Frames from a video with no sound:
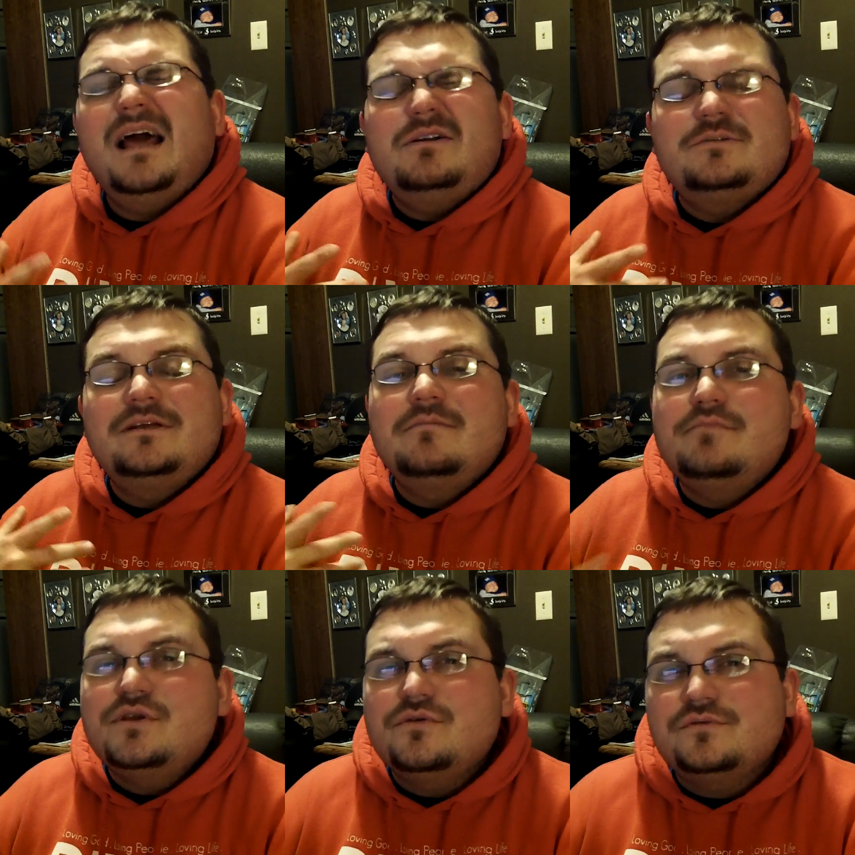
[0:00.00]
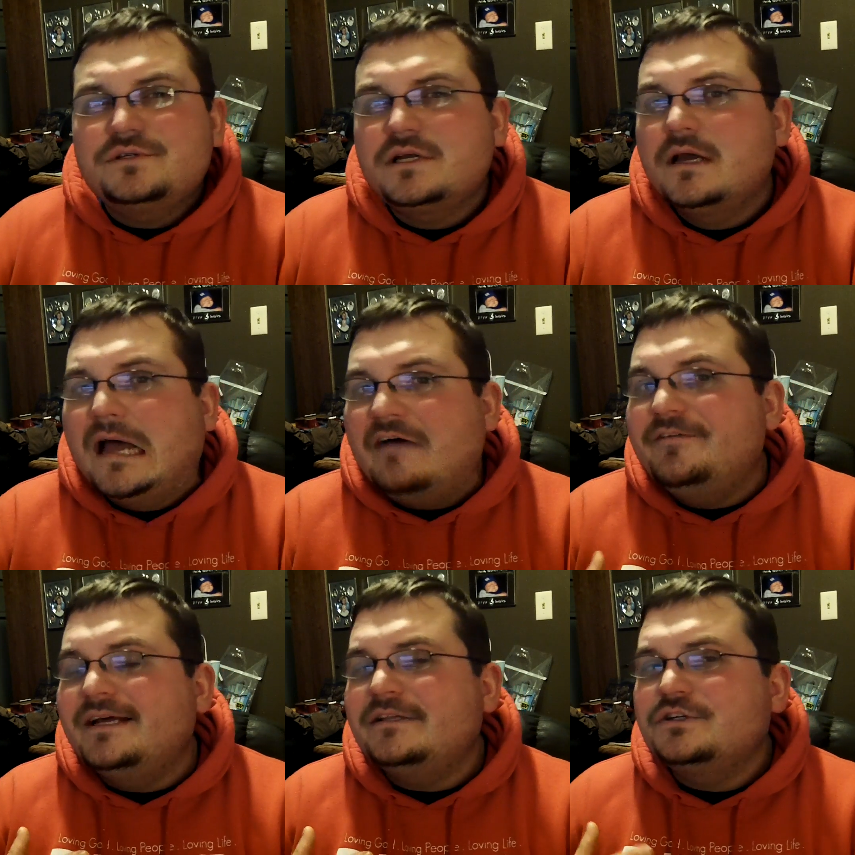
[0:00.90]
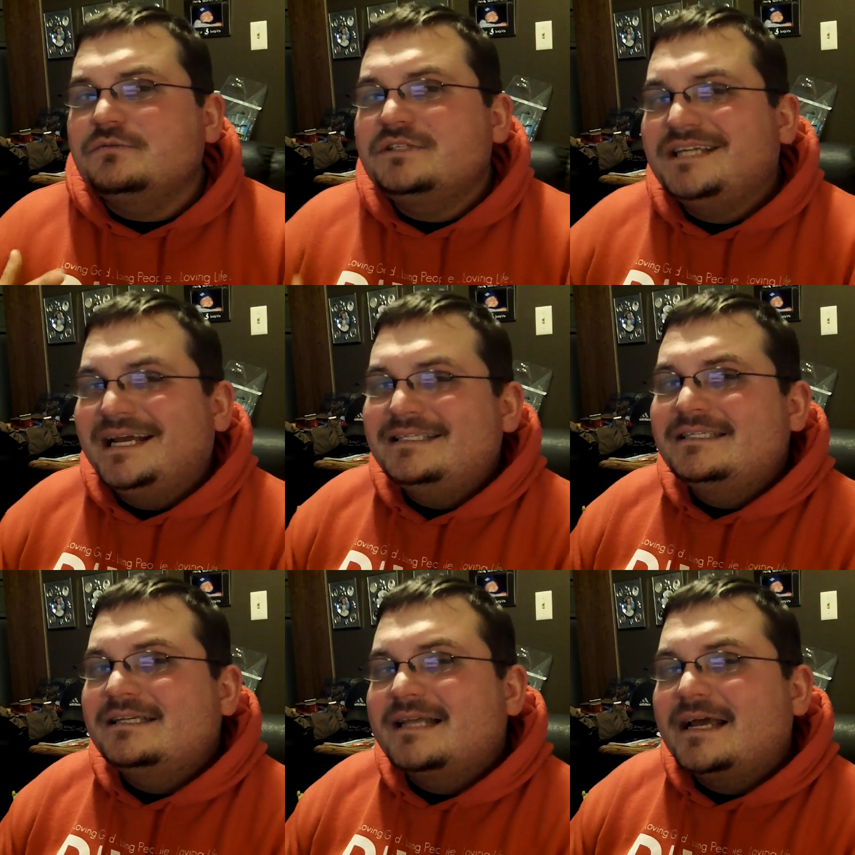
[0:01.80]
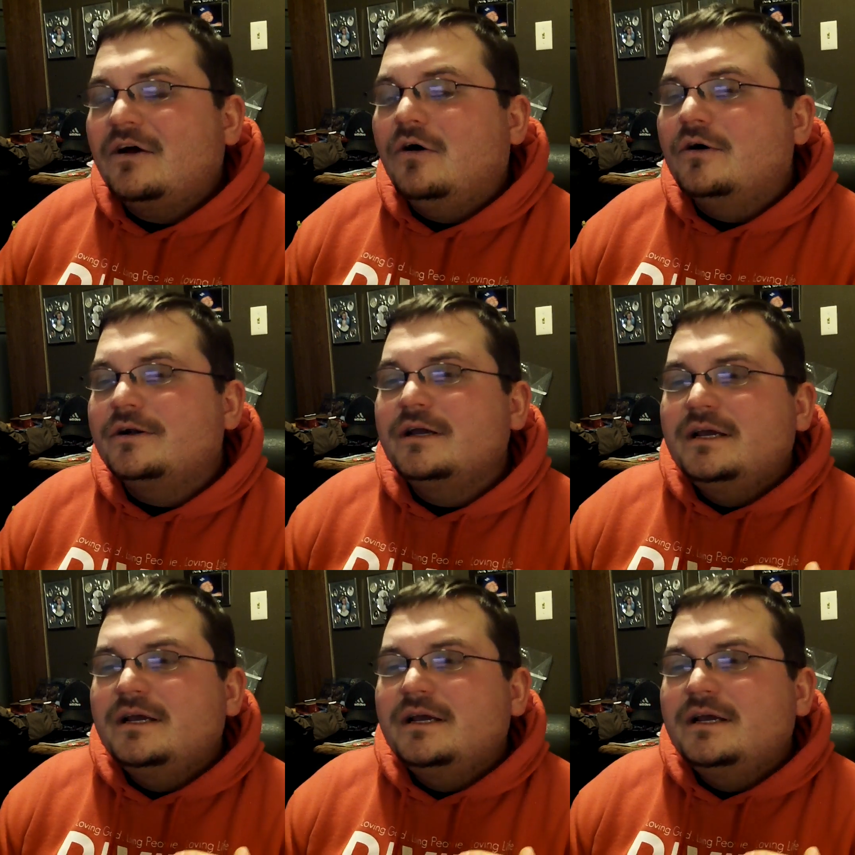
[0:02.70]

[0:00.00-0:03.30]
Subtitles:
to be abused. I feel like there's some chances that card